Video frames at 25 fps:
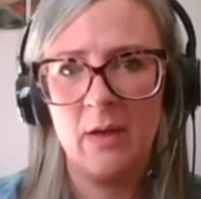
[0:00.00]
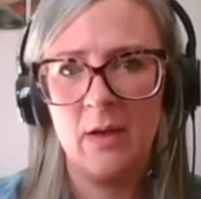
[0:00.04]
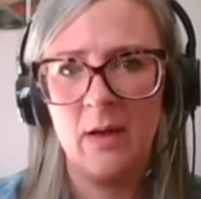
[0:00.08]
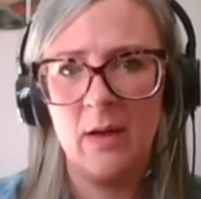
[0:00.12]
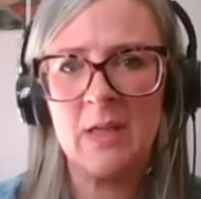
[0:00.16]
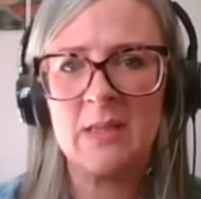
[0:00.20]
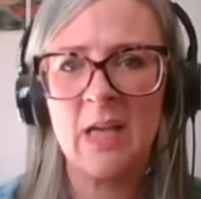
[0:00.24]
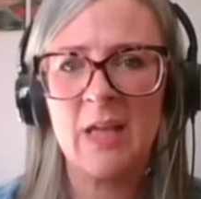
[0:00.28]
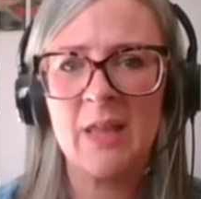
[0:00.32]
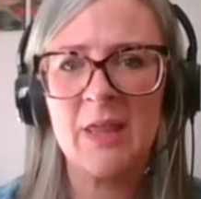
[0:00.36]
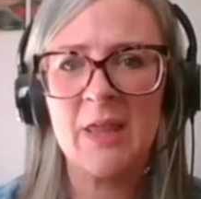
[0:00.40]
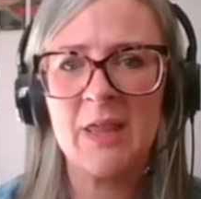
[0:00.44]

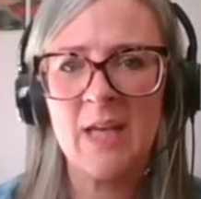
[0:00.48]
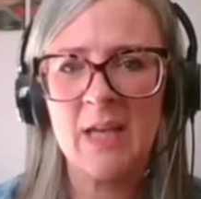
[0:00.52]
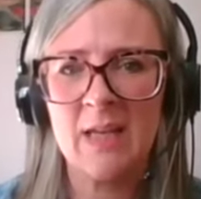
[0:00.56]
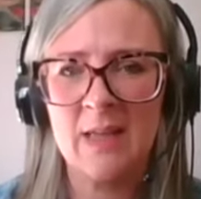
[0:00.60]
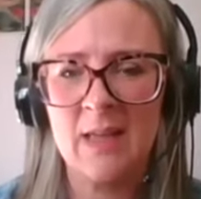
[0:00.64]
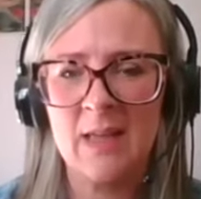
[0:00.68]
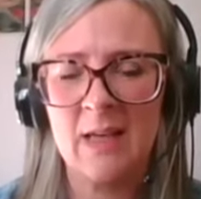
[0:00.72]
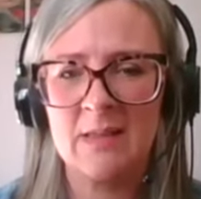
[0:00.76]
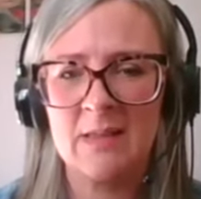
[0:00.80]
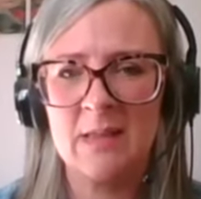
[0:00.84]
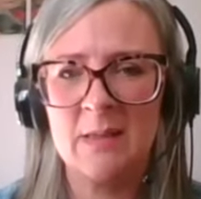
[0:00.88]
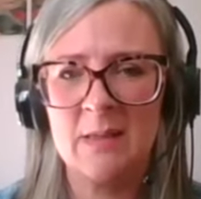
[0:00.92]
because I think
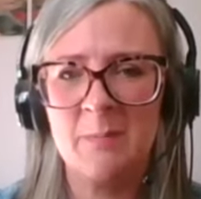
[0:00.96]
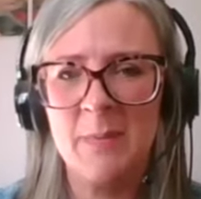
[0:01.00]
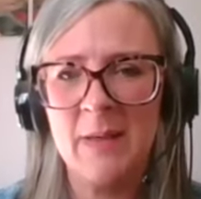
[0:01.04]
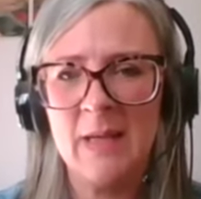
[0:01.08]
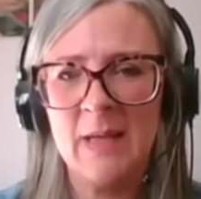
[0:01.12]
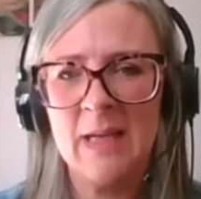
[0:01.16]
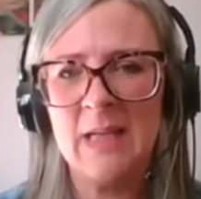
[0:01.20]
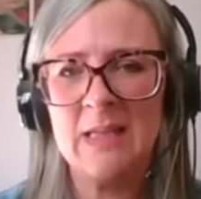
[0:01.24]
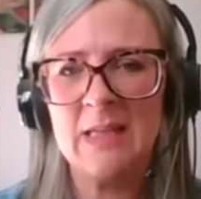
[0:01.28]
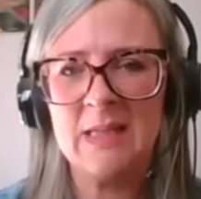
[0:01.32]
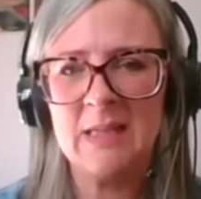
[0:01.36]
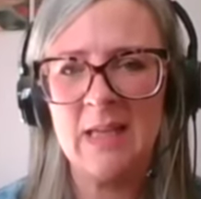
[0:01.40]
that's the
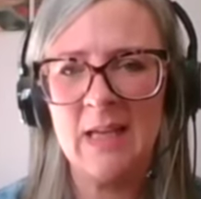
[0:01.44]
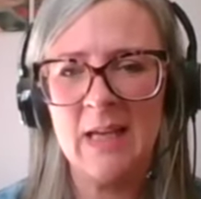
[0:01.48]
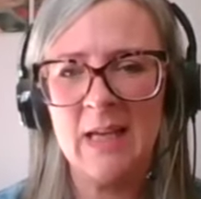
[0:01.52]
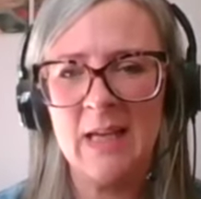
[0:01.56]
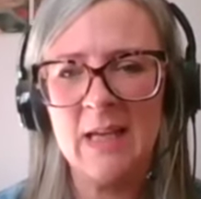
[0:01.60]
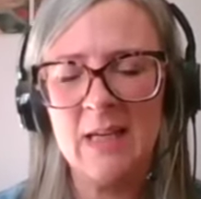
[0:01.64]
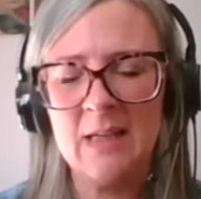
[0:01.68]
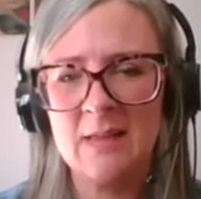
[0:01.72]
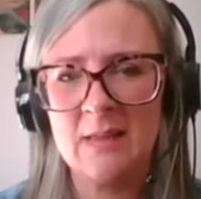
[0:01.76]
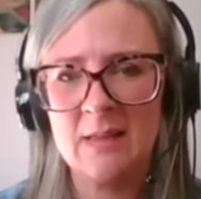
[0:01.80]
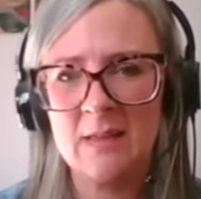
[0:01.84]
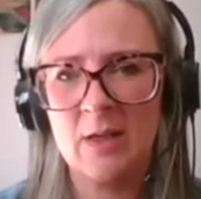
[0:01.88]
biggest
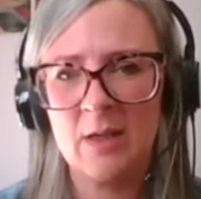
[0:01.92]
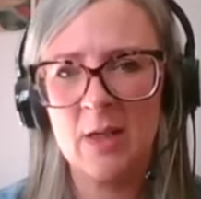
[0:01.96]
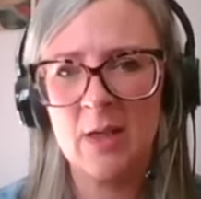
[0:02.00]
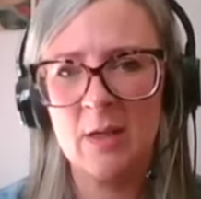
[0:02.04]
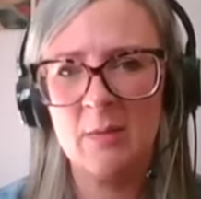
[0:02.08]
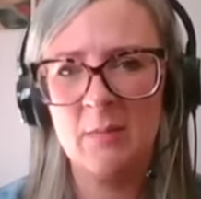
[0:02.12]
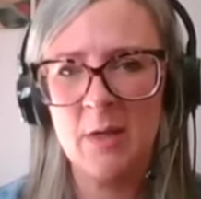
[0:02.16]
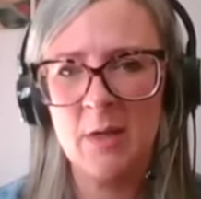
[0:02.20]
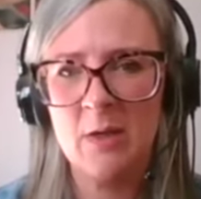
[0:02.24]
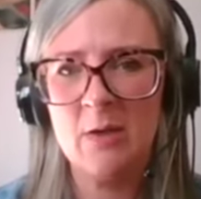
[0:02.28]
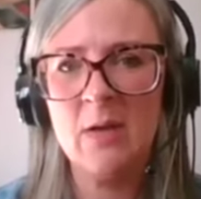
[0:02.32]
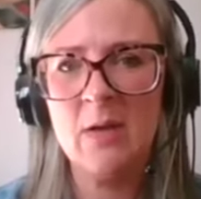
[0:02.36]
thing, is to
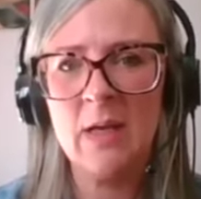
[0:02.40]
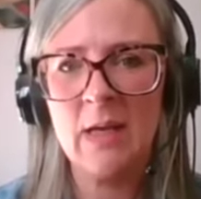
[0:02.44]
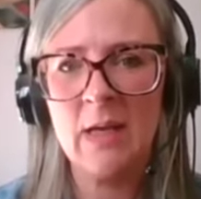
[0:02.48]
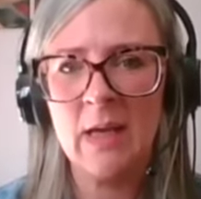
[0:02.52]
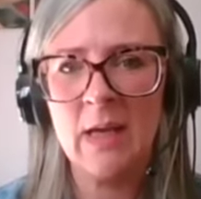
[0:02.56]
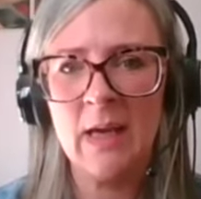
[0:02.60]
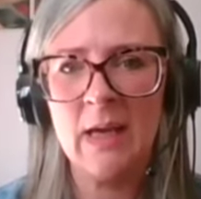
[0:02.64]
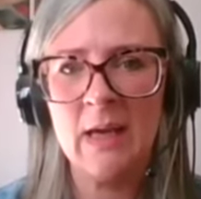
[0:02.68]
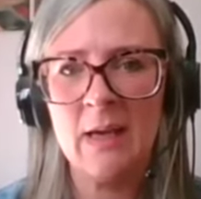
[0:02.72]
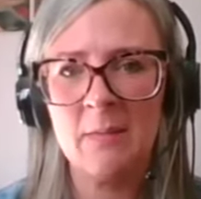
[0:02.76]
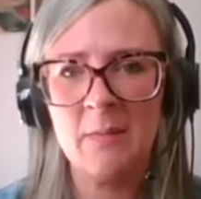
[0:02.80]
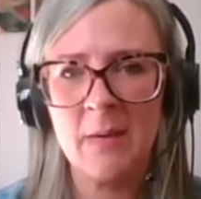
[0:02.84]

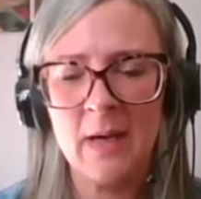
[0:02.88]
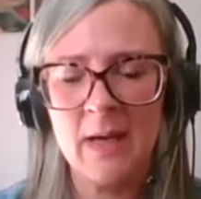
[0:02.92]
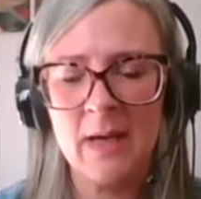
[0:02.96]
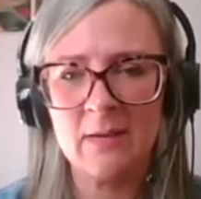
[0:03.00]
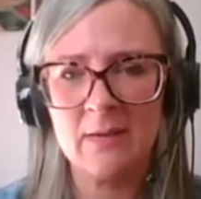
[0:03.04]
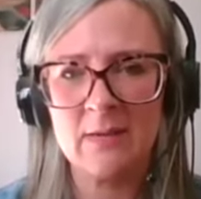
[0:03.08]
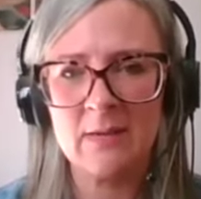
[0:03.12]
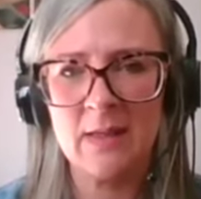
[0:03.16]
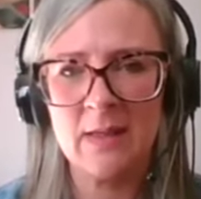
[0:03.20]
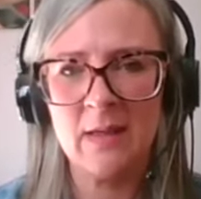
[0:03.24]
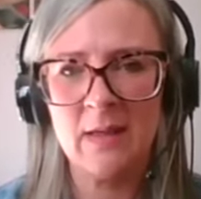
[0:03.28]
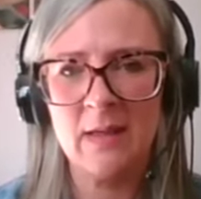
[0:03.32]
communicate
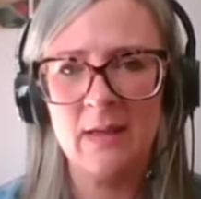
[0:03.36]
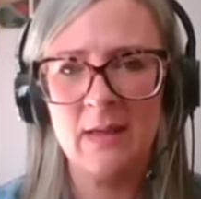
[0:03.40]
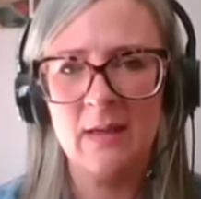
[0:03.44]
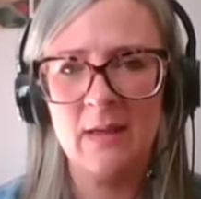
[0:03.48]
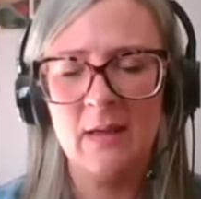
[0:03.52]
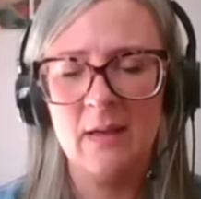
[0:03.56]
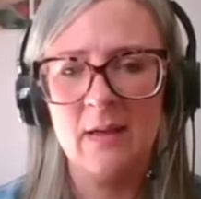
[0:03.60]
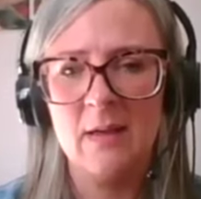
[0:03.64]
about it,